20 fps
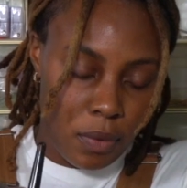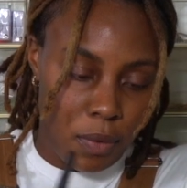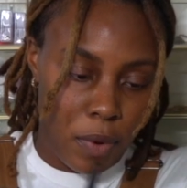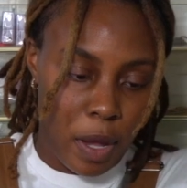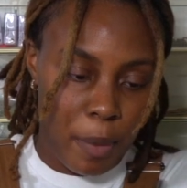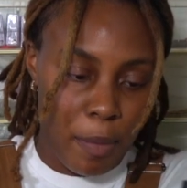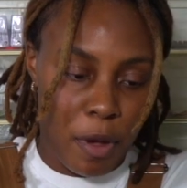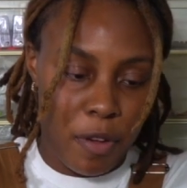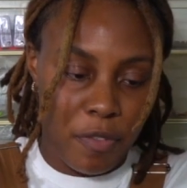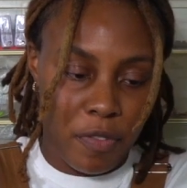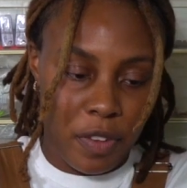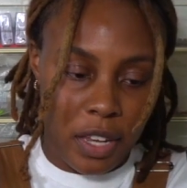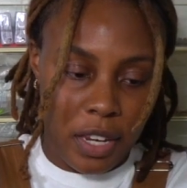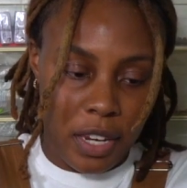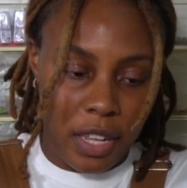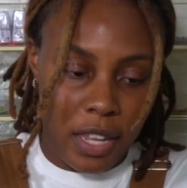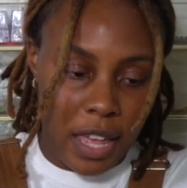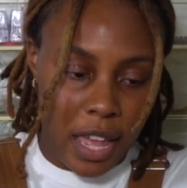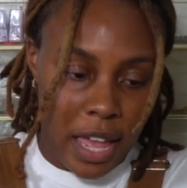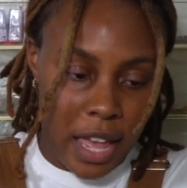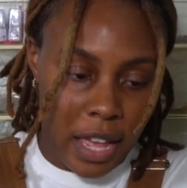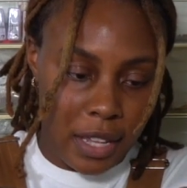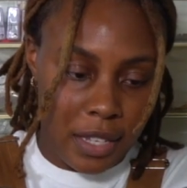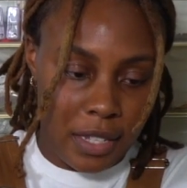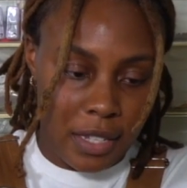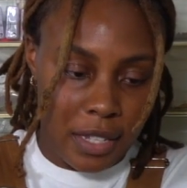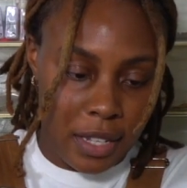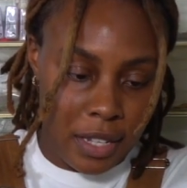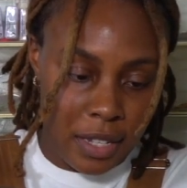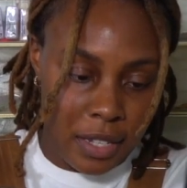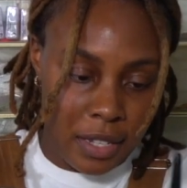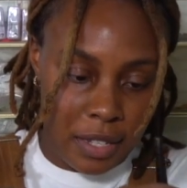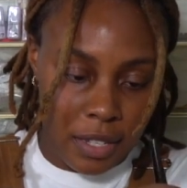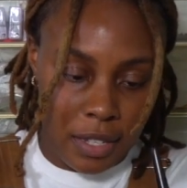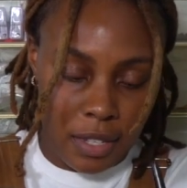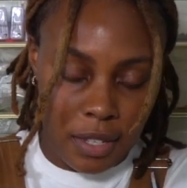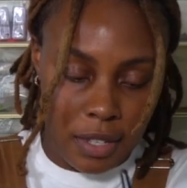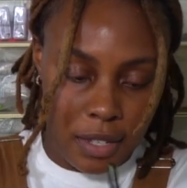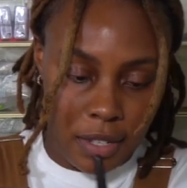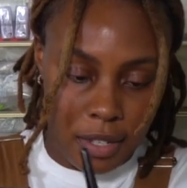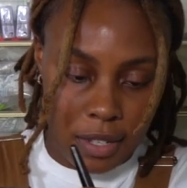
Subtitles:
Wipe off any excess.